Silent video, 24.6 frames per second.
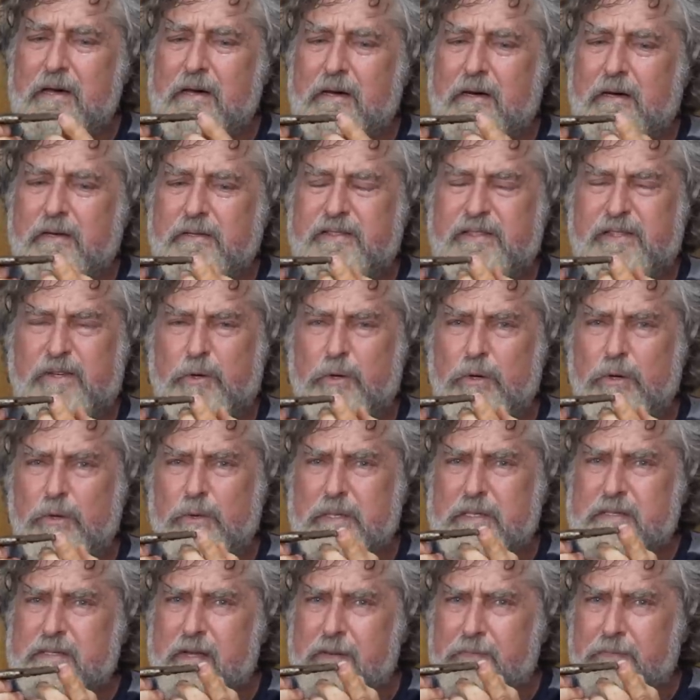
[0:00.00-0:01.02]
a screw
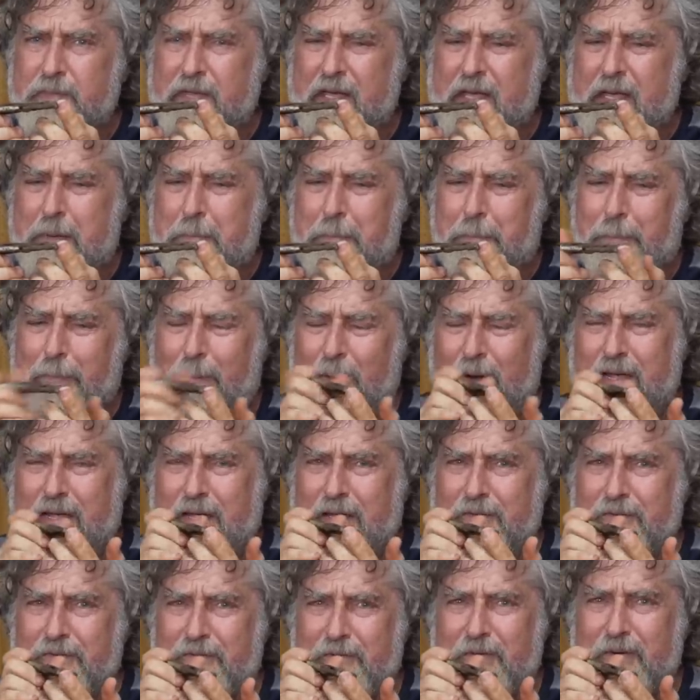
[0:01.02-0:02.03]
or something and break
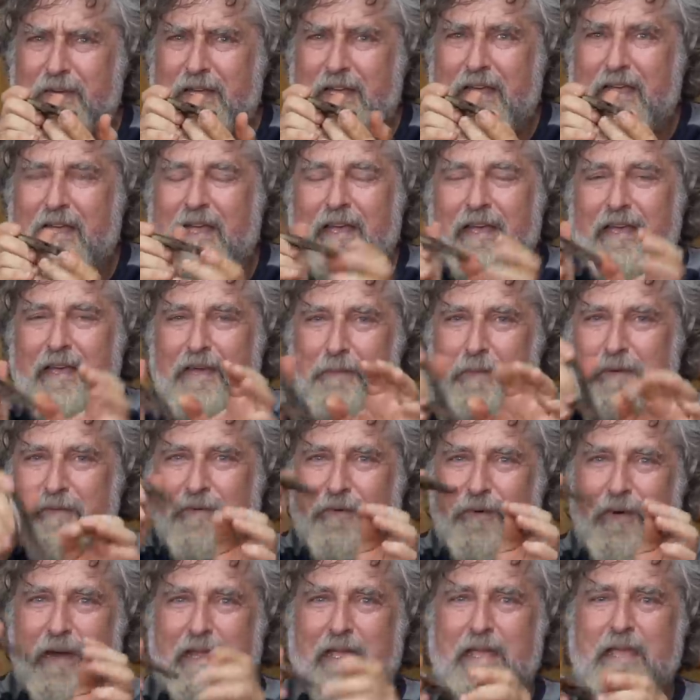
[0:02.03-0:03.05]
it free
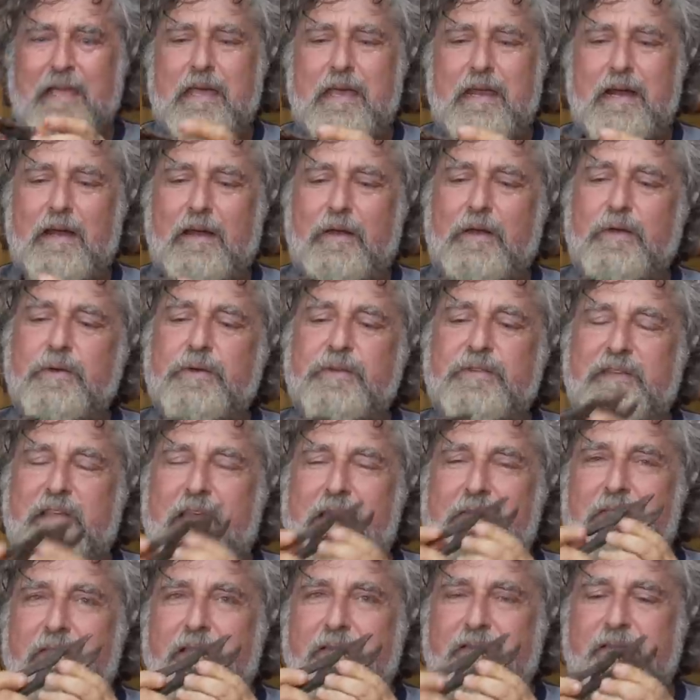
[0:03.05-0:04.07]
before I can get it loose.
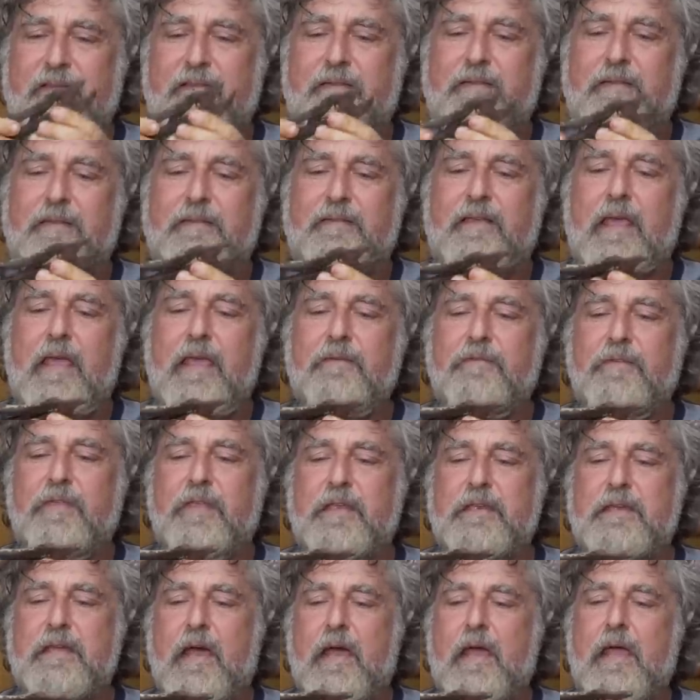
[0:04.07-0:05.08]
And this has saved
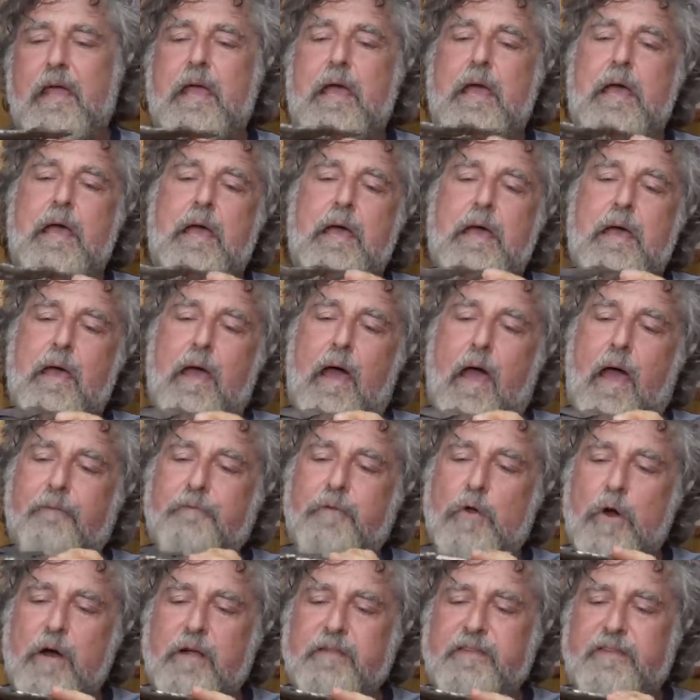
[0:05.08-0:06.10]
the day.
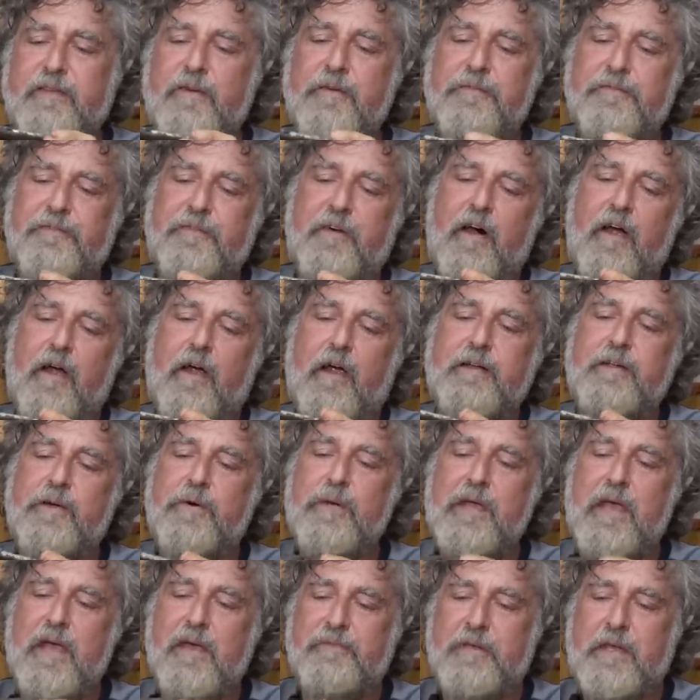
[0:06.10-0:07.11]
I've gone so far, I
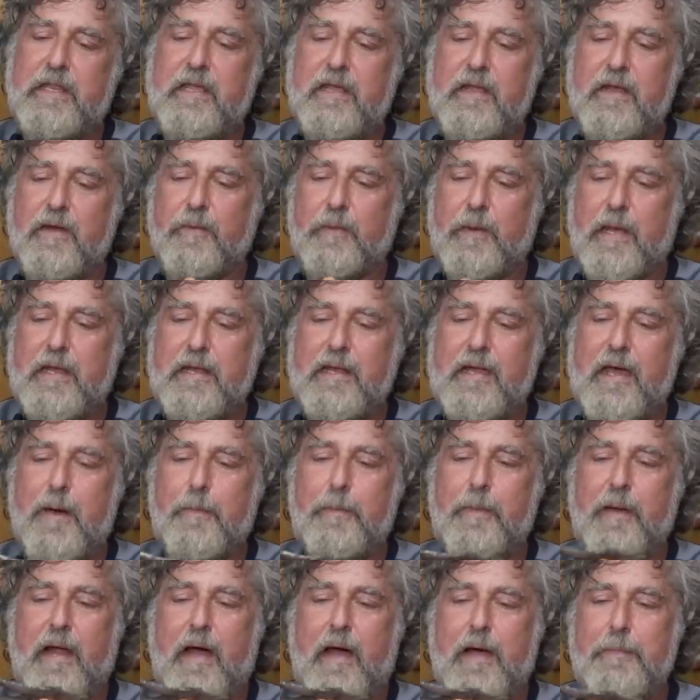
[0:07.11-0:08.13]
don't have it here right now,
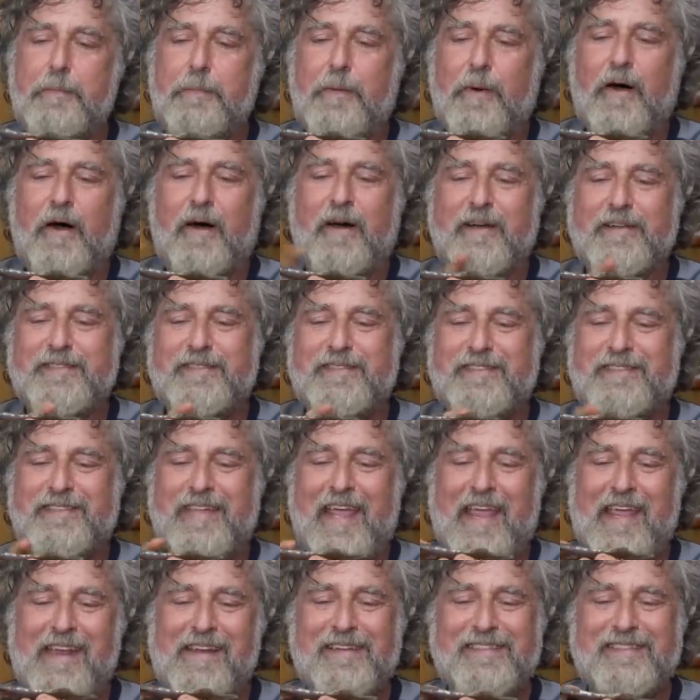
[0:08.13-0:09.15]
but I bought a
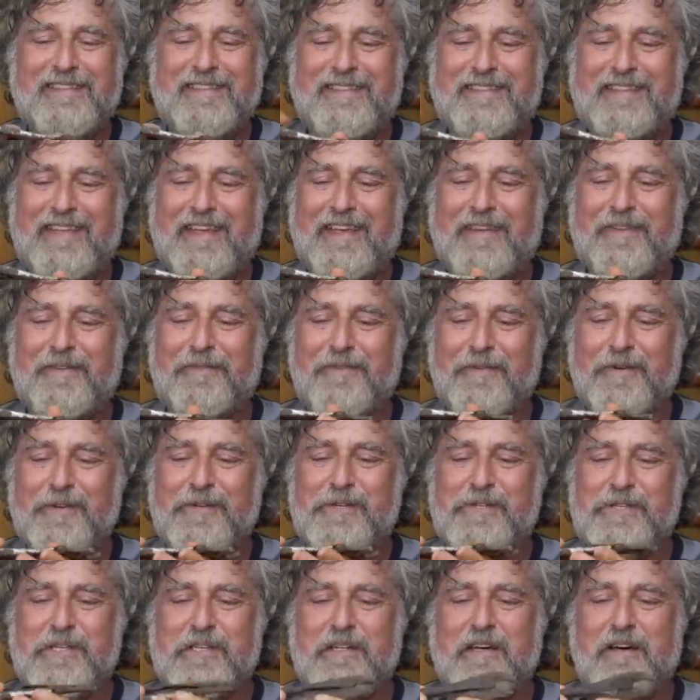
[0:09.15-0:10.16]
stainless steel
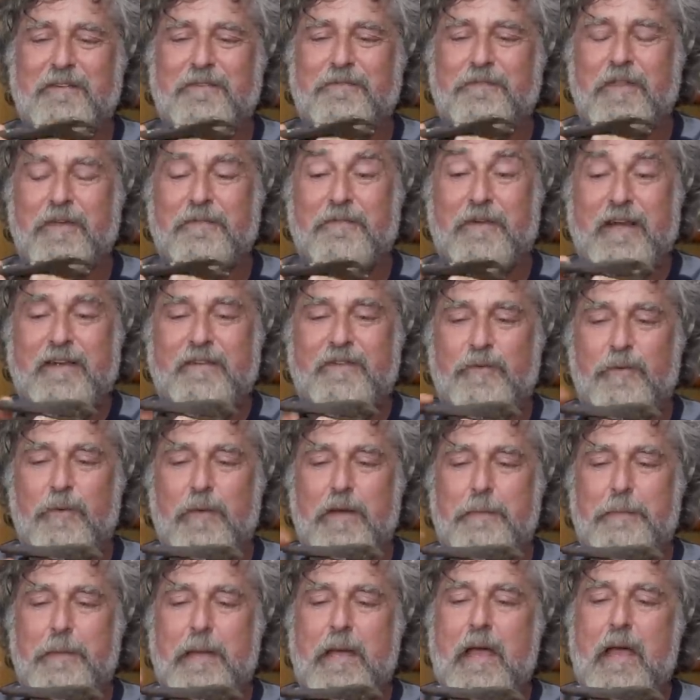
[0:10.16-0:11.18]
version of the vice
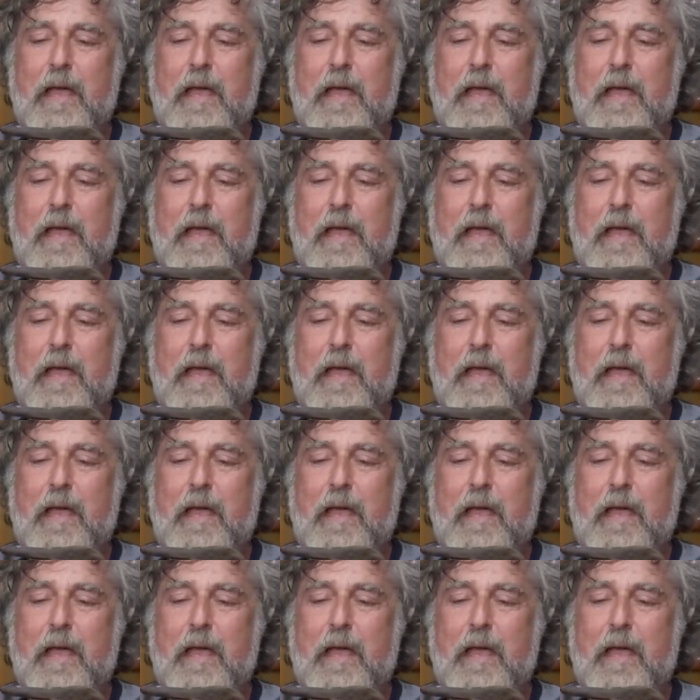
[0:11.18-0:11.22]
grip